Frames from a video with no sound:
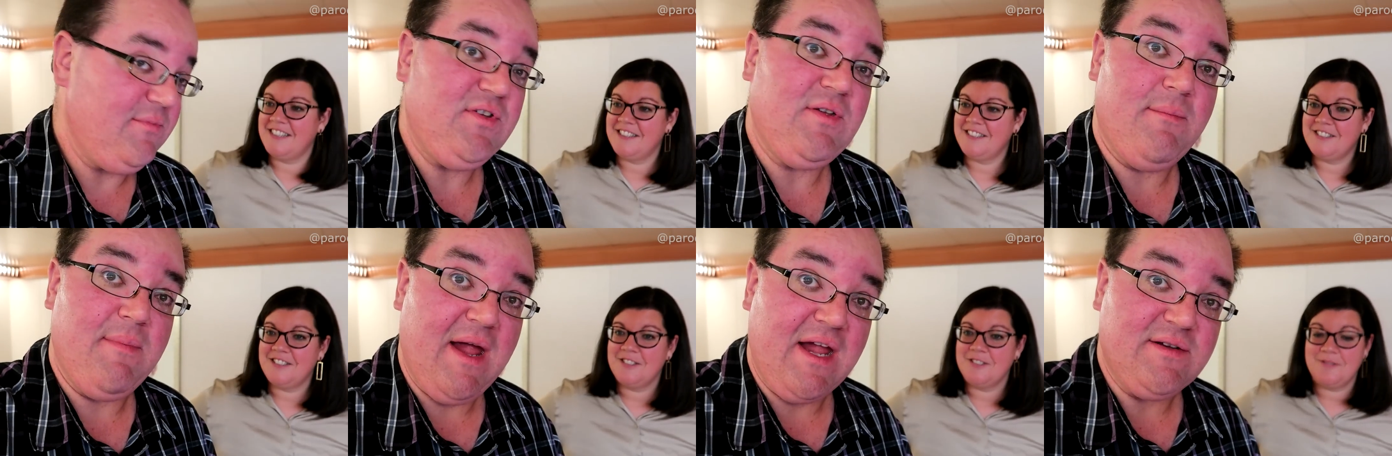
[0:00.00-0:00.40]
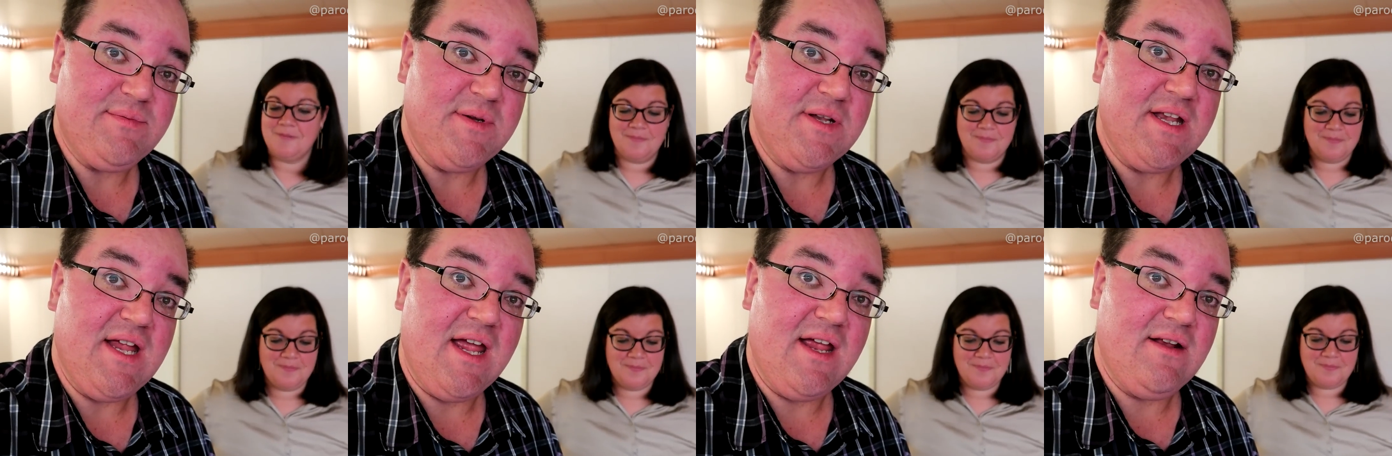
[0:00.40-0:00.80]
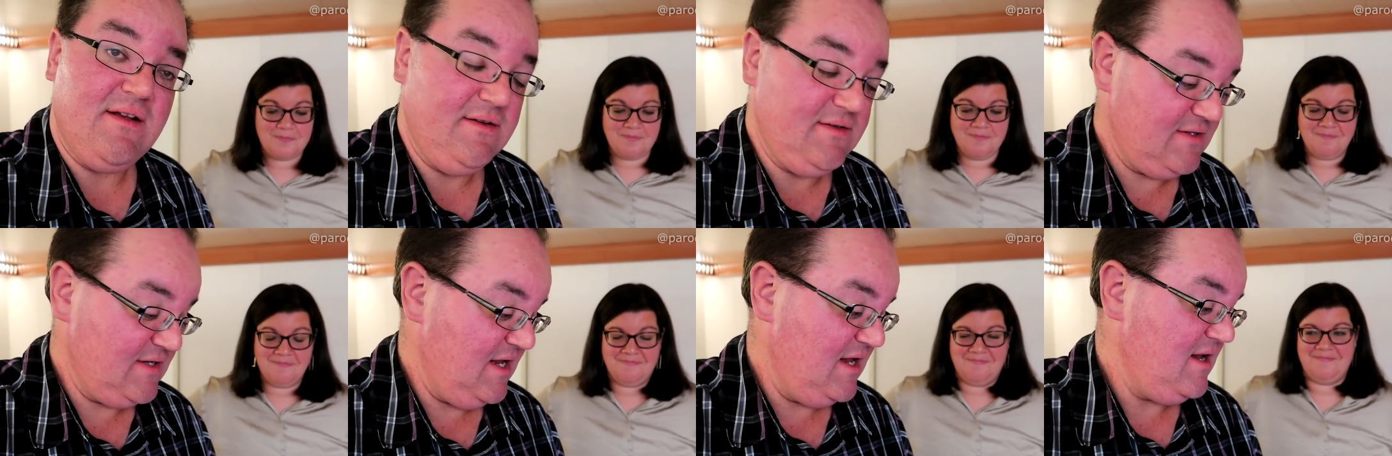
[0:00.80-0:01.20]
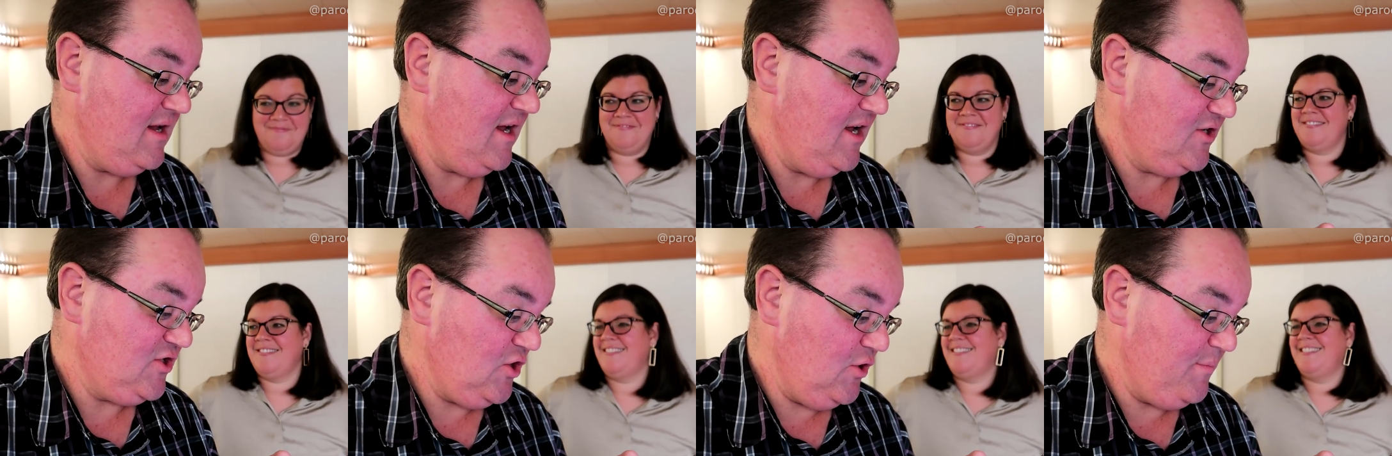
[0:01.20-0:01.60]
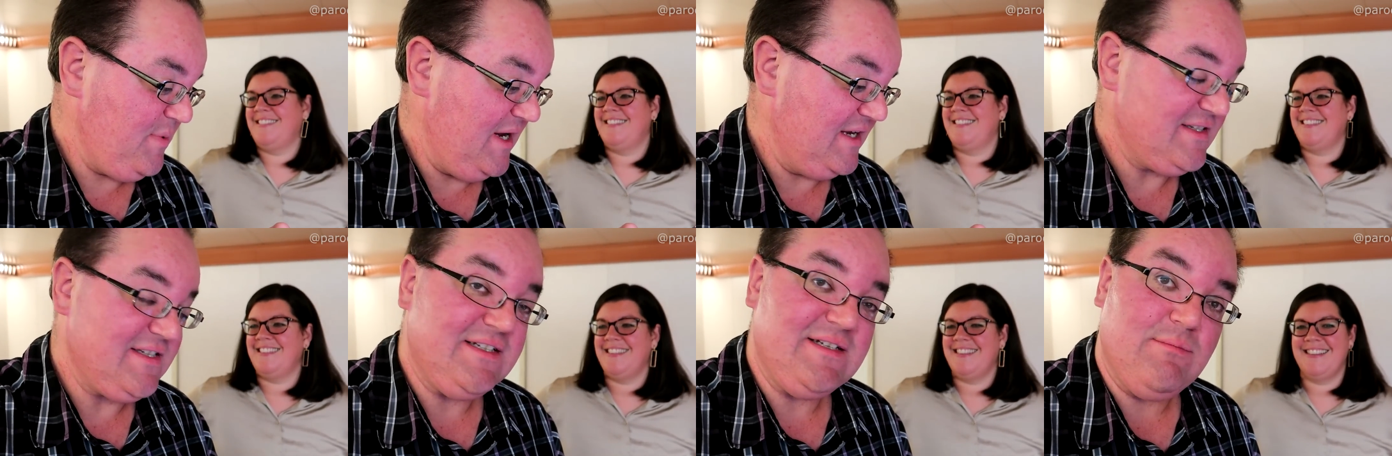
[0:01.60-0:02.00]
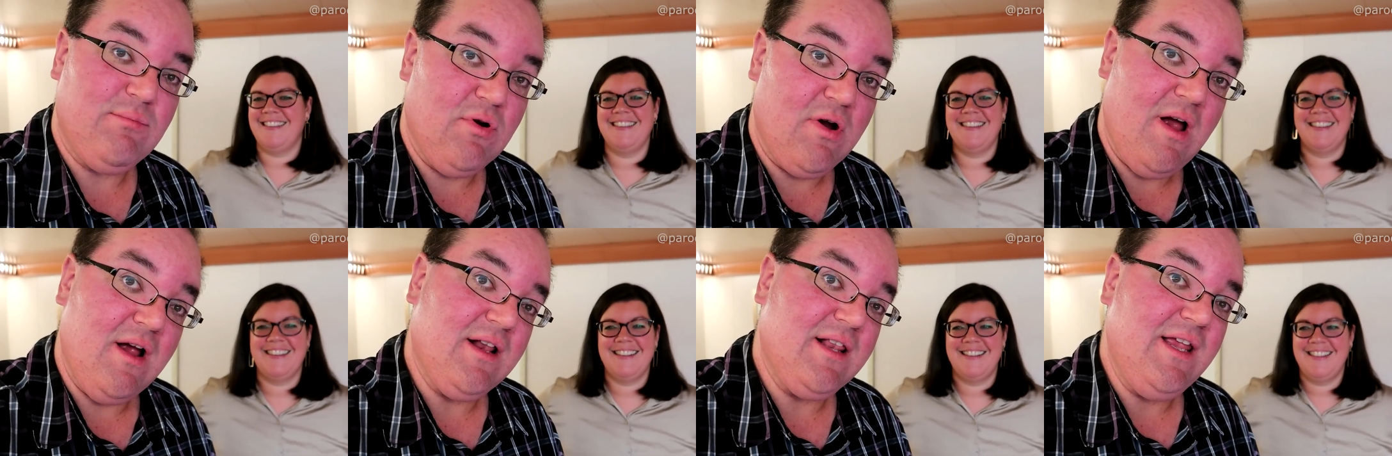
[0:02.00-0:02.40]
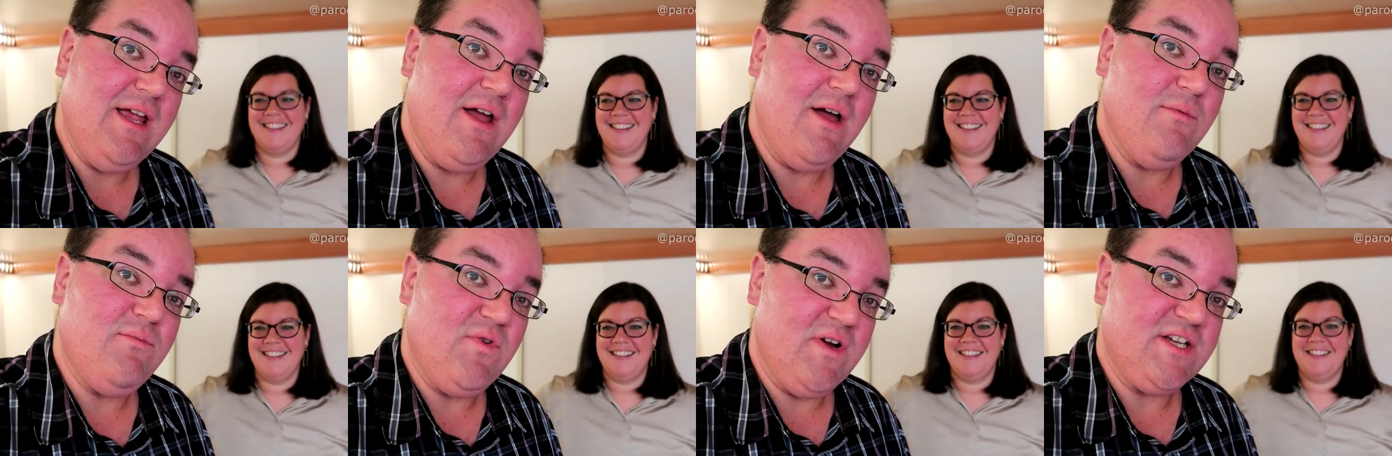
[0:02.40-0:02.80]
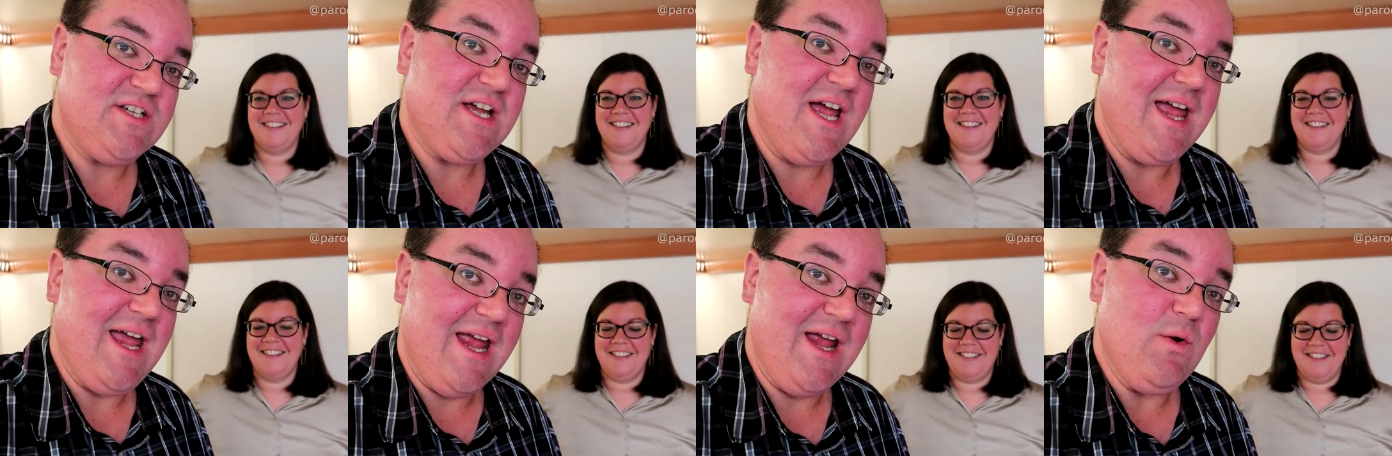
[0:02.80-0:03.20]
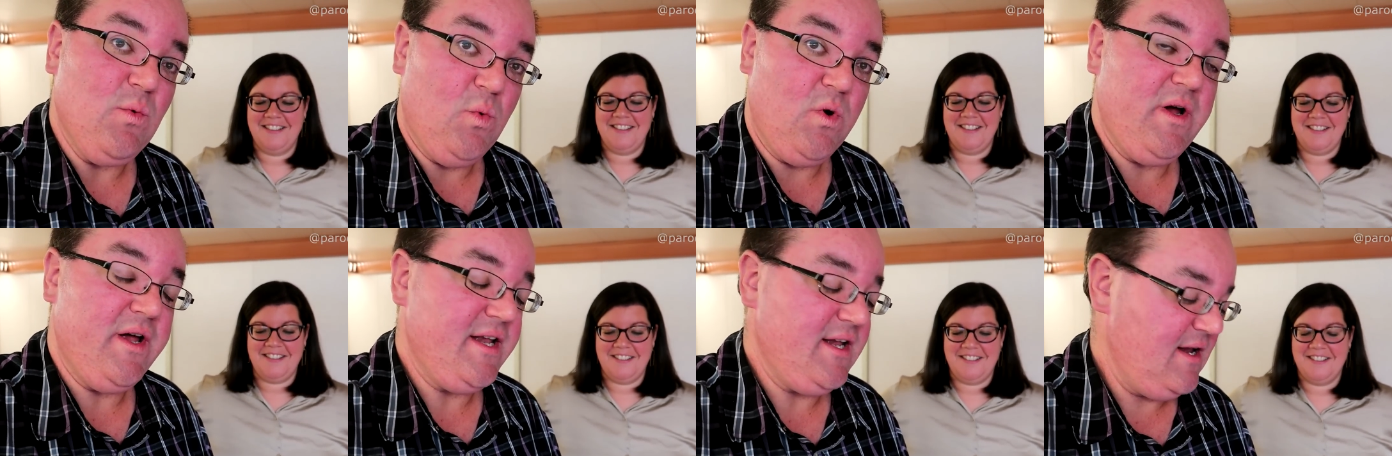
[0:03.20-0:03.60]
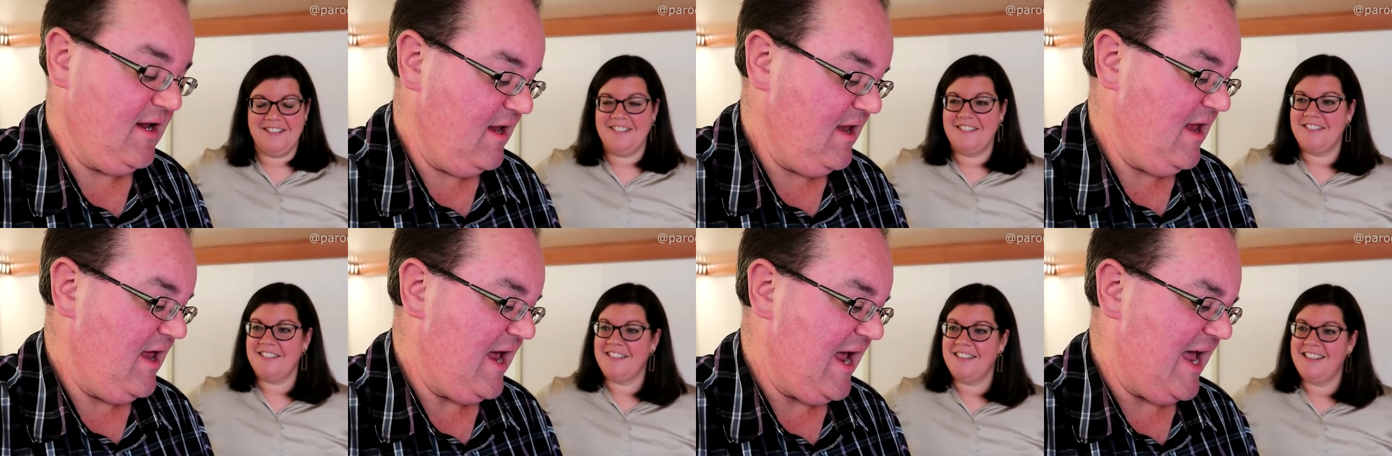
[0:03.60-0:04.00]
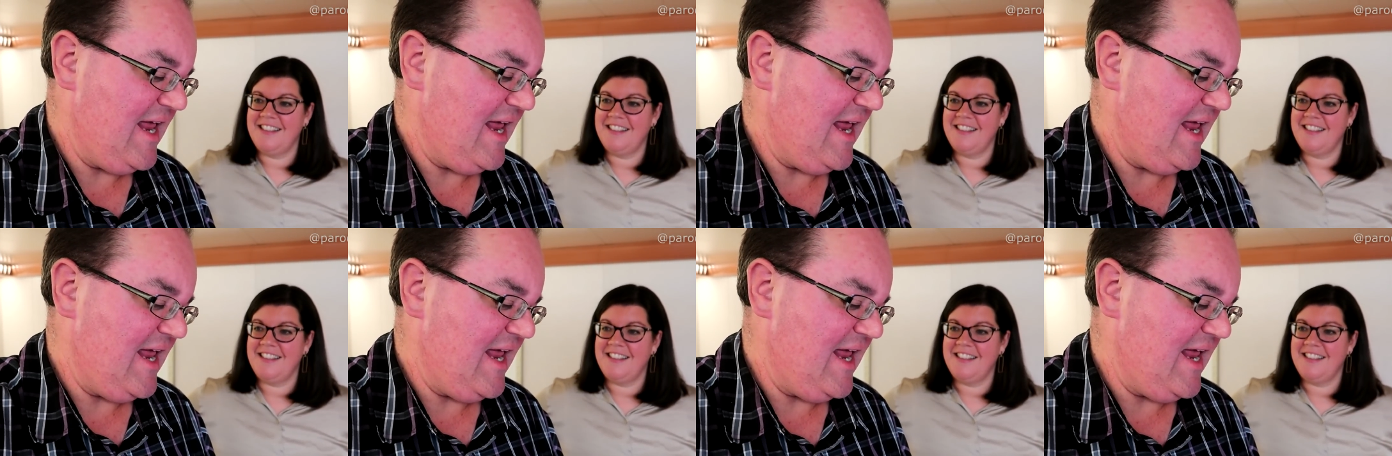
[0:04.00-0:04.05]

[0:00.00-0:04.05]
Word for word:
Speaker 1: some mashed potatoes, 2 pieces of broccoli, of which I ate 1,